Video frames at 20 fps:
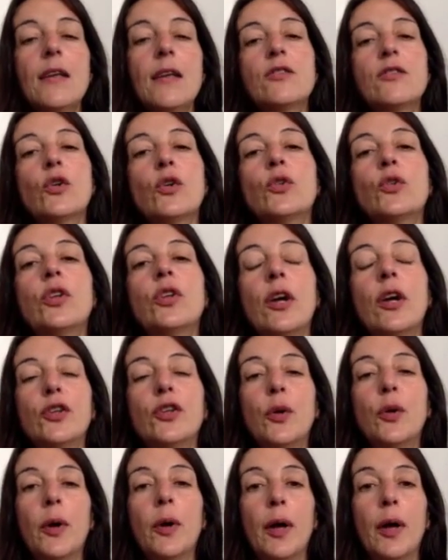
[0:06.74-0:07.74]
So
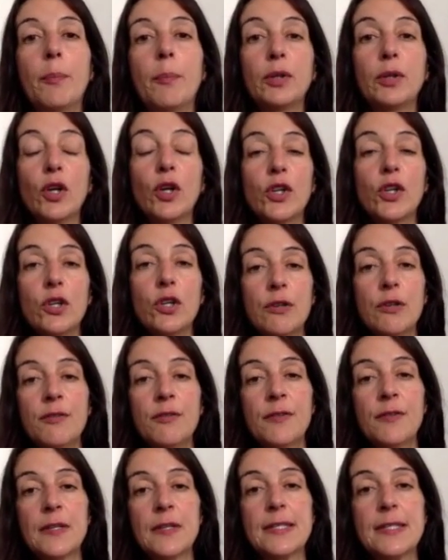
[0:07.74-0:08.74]
a block
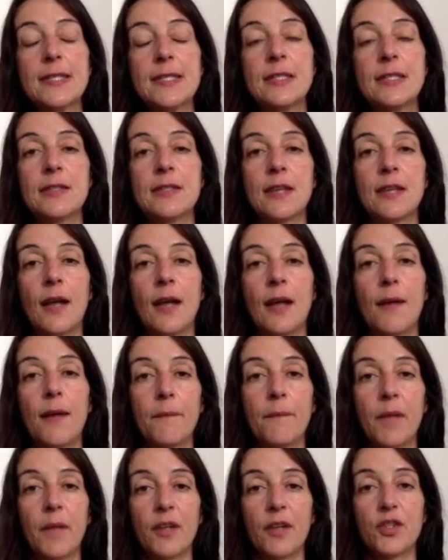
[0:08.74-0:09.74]
universe is a
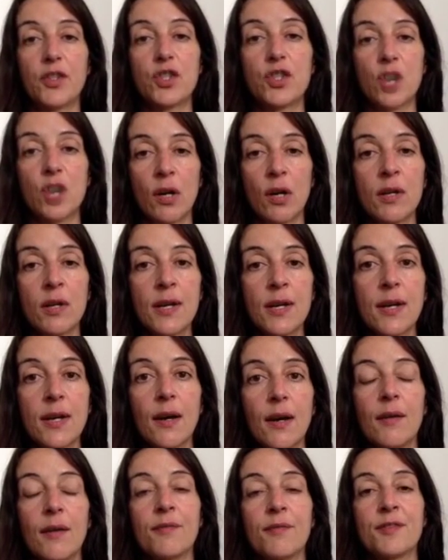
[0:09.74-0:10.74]
chunk
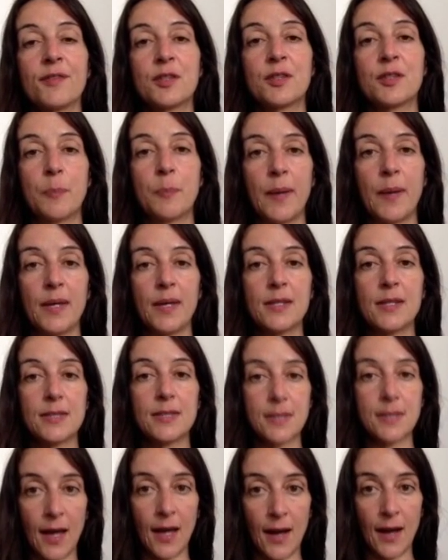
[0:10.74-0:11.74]
of
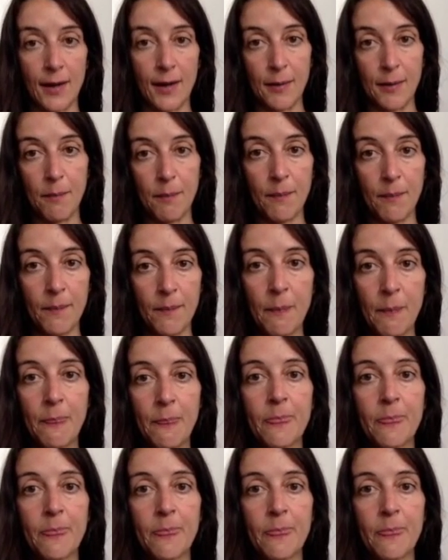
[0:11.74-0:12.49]
space-time